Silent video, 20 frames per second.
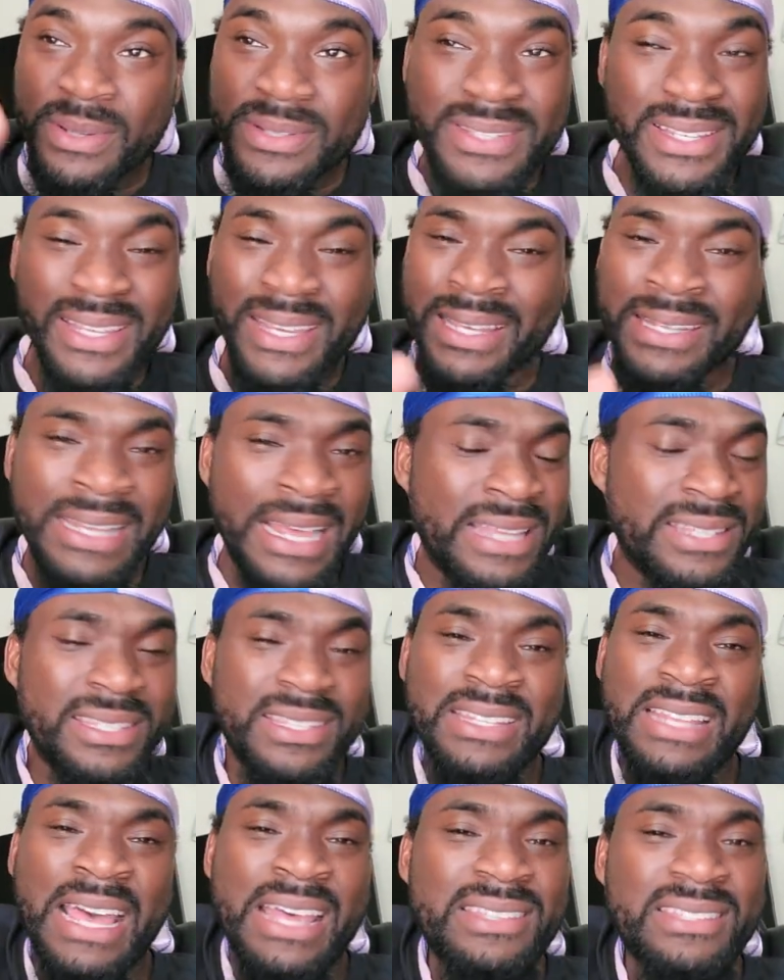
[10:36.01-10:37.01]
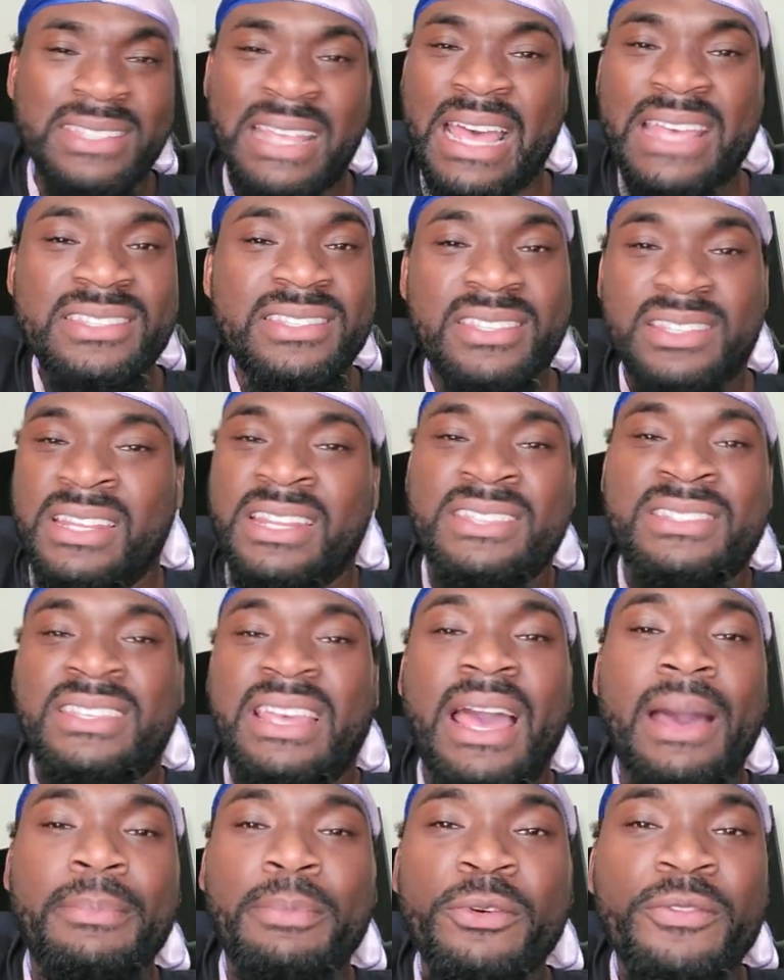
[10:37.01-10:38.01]
Once again, that's that's that's an
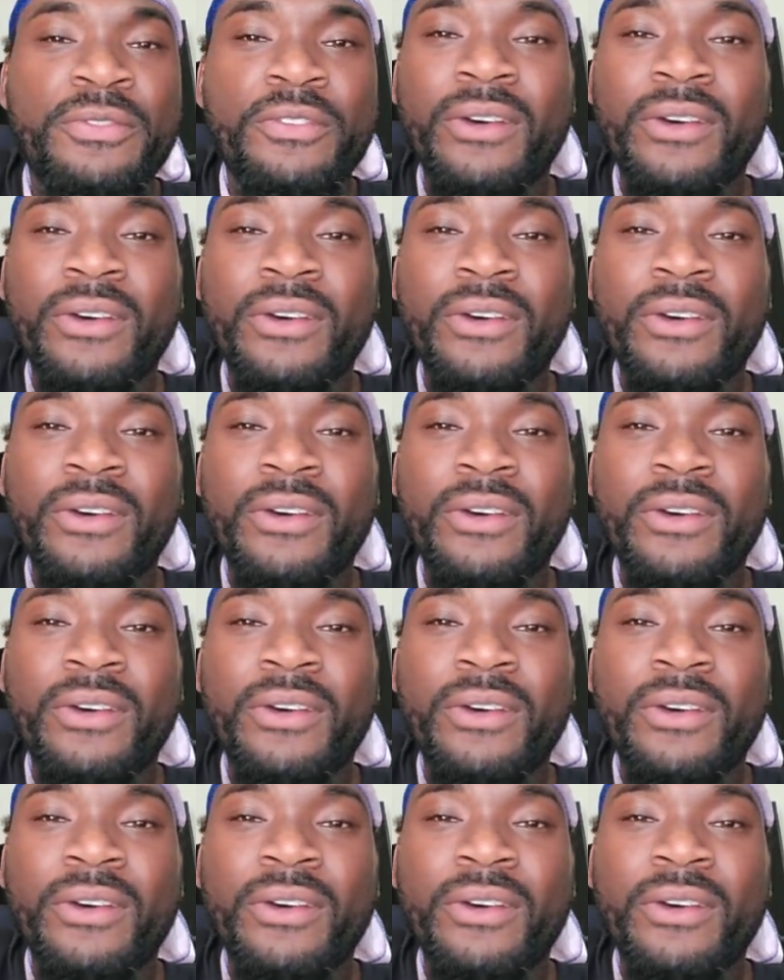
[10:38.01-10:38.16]
example